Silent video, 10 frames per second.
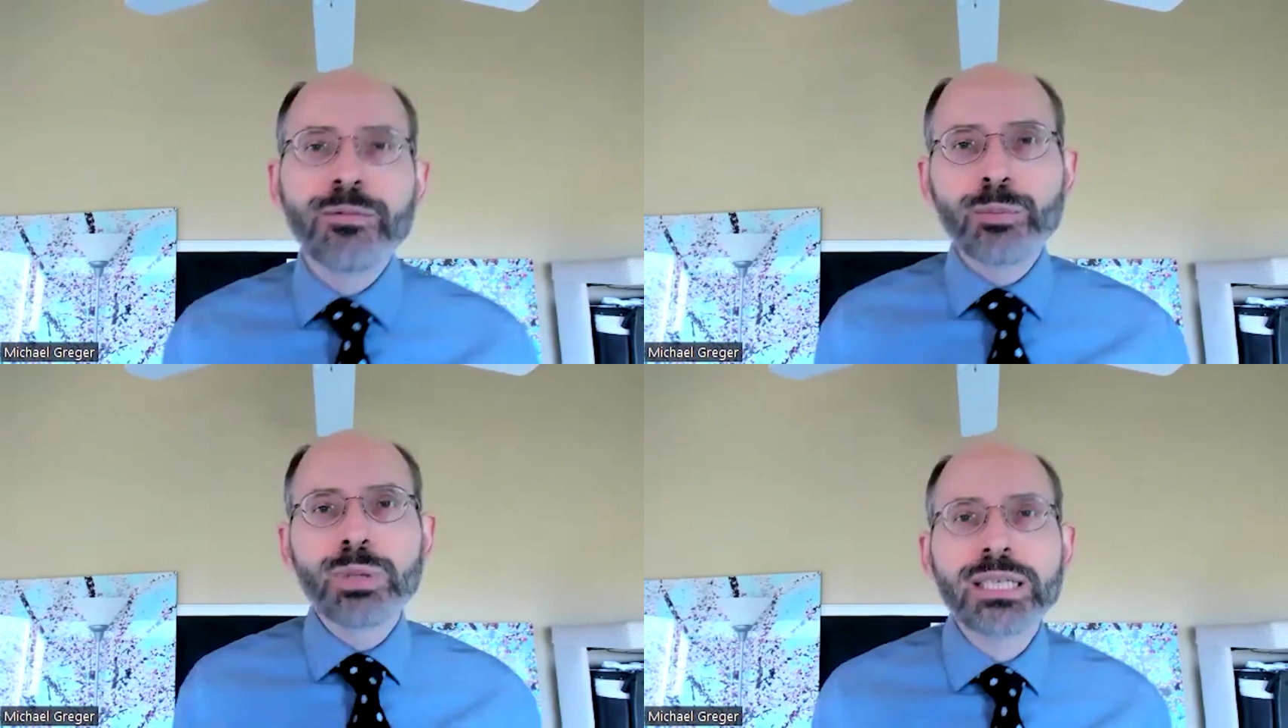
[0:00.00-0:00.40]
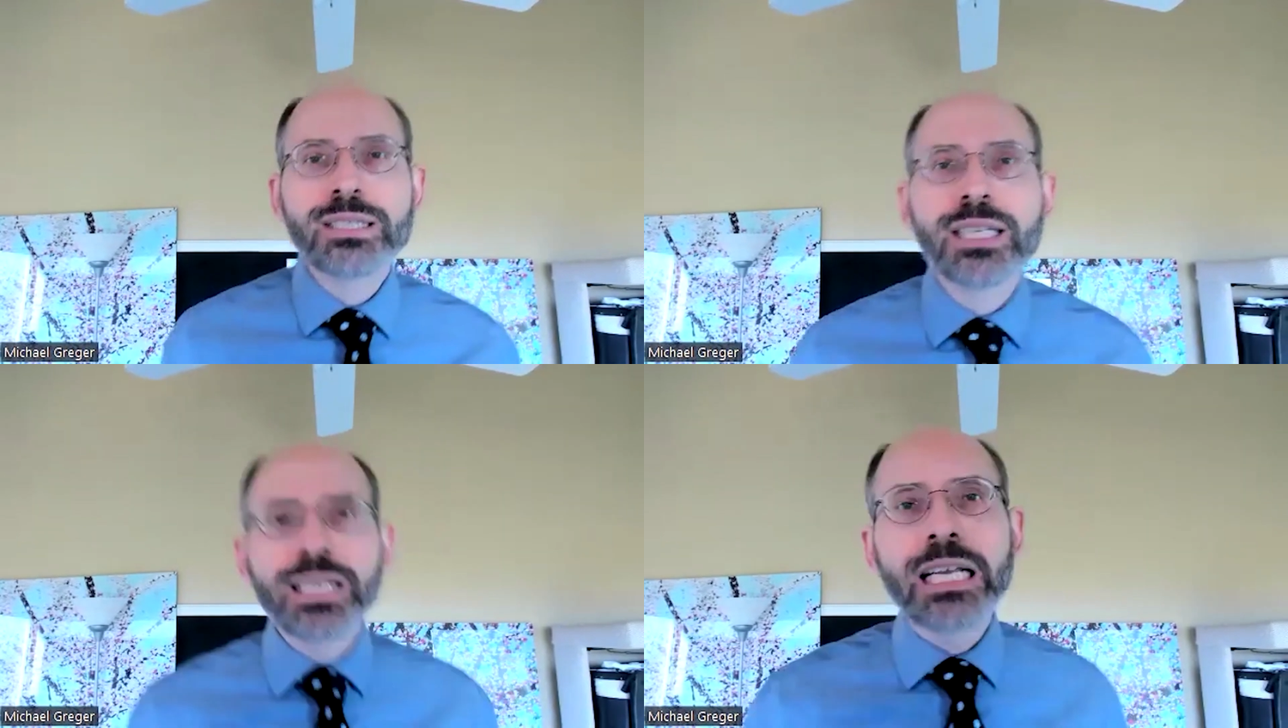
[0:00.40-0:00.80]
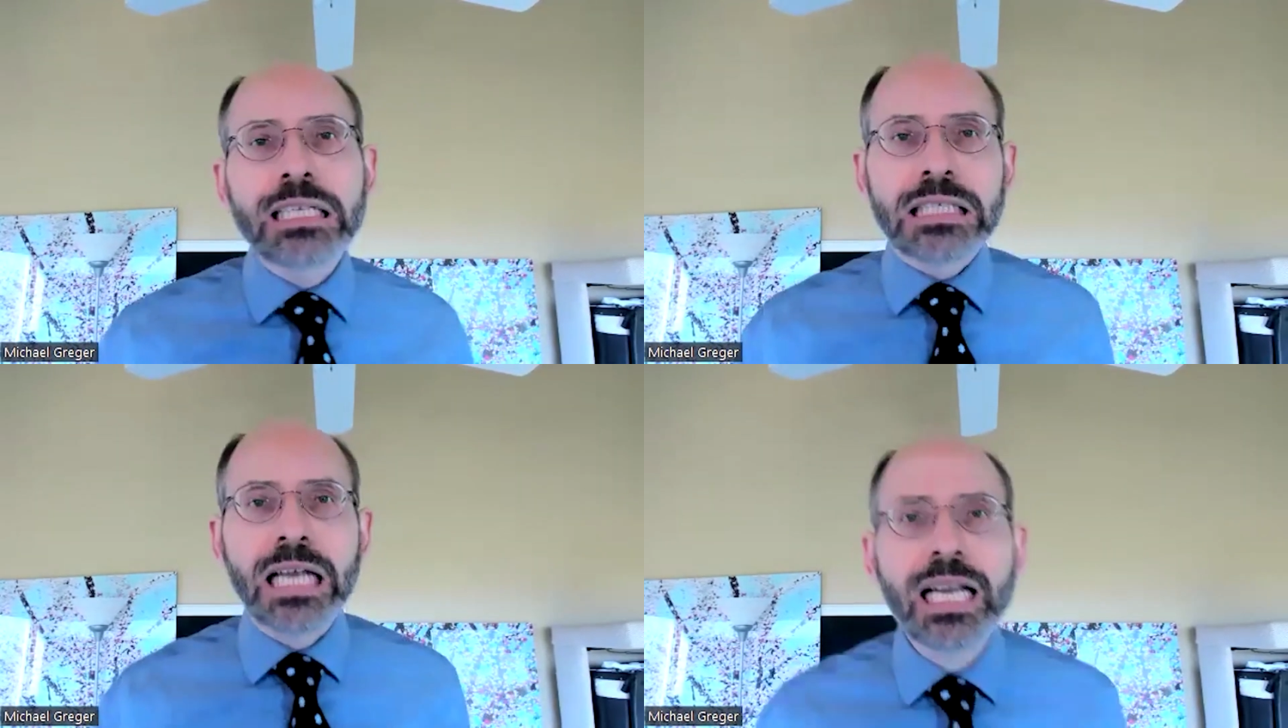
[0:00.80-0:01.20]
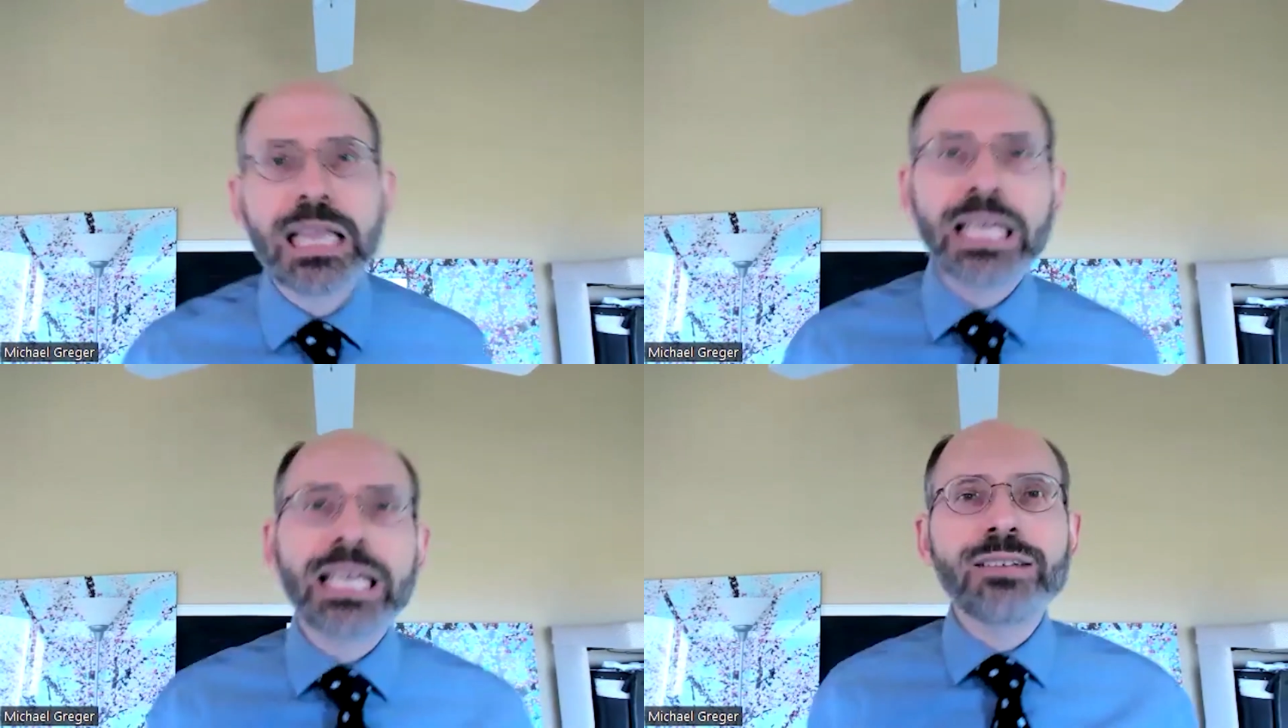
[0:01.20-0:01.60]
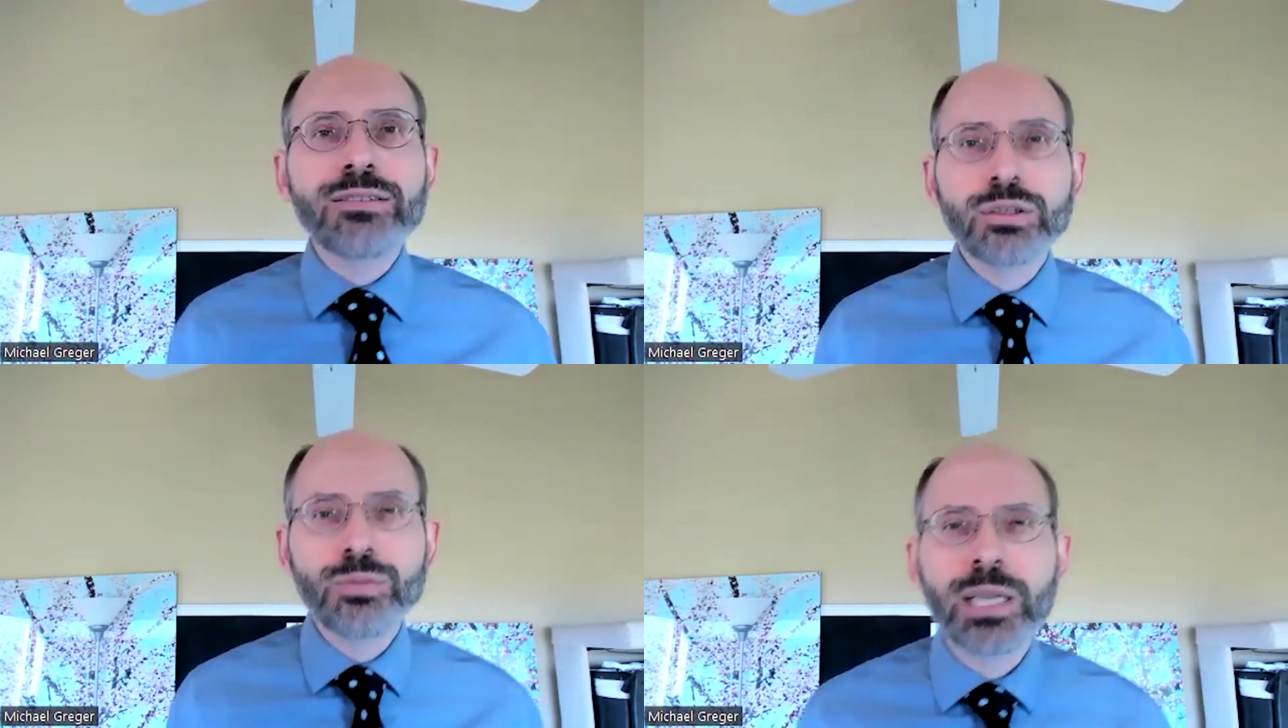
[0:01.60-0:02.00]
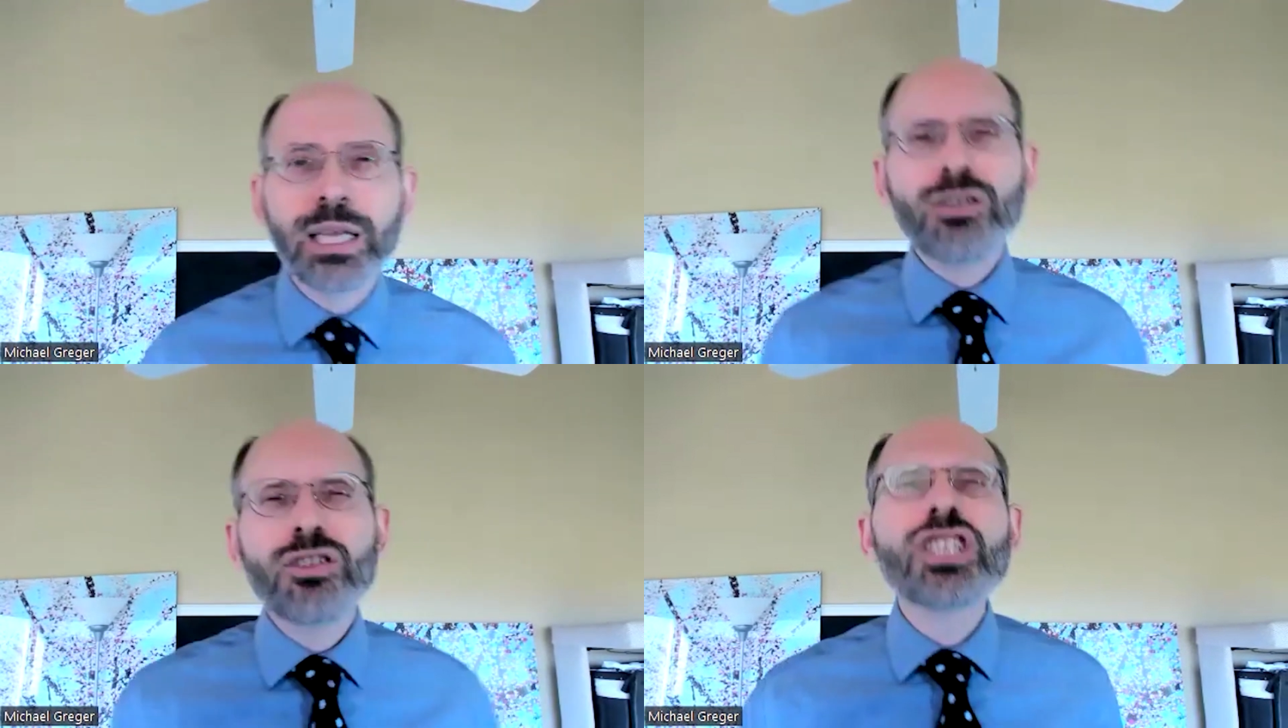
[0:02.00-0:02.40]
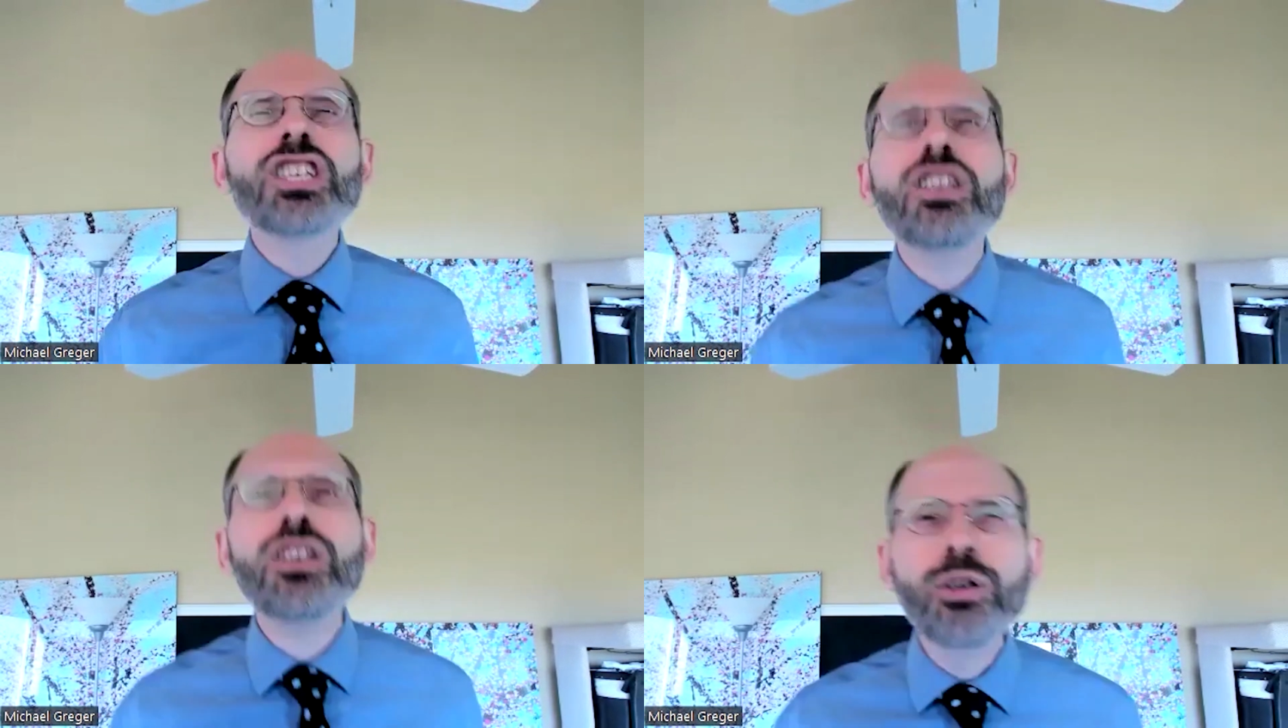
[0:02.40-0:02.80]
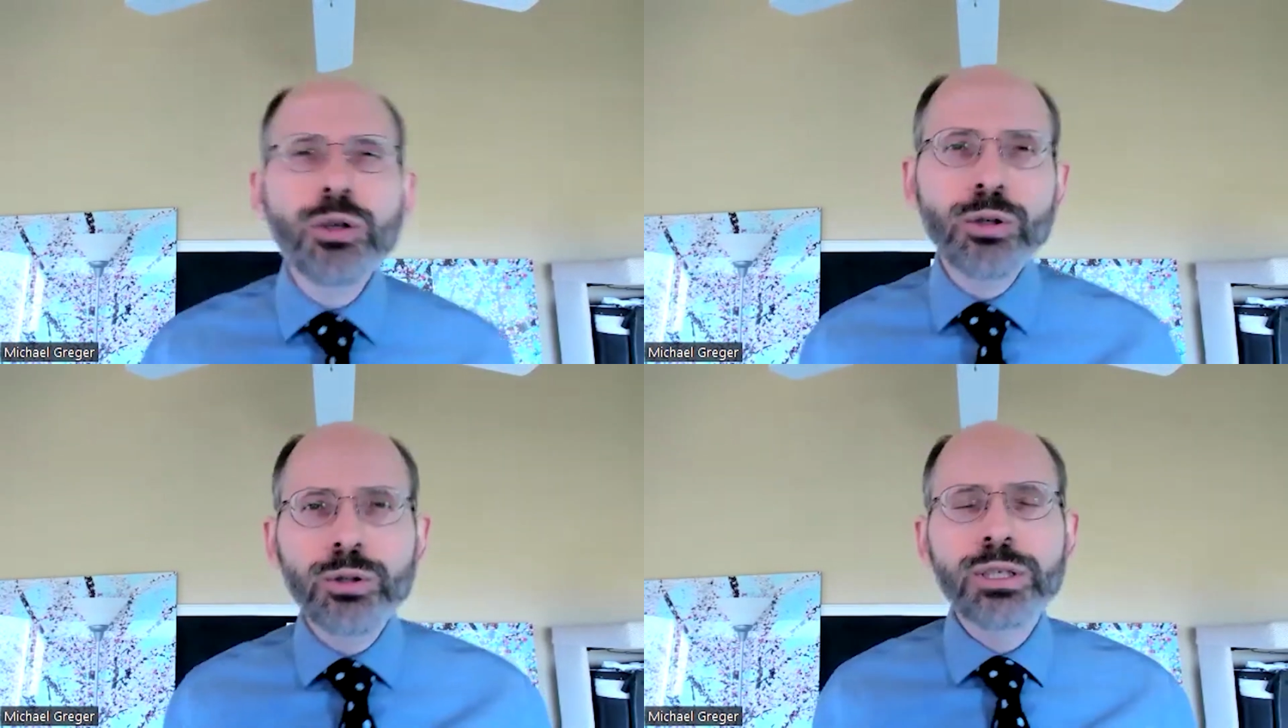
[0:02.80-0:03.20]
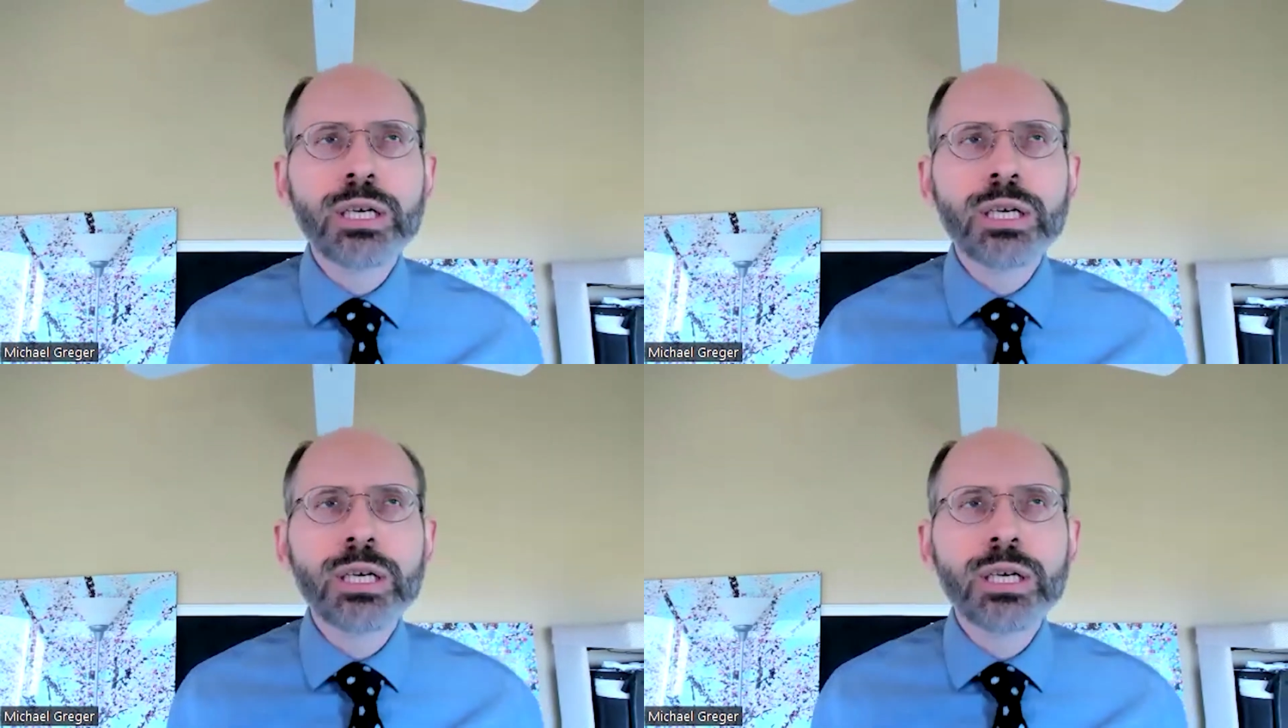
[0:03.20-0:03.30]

bleeds, it leads kind of thing gives us really a skewed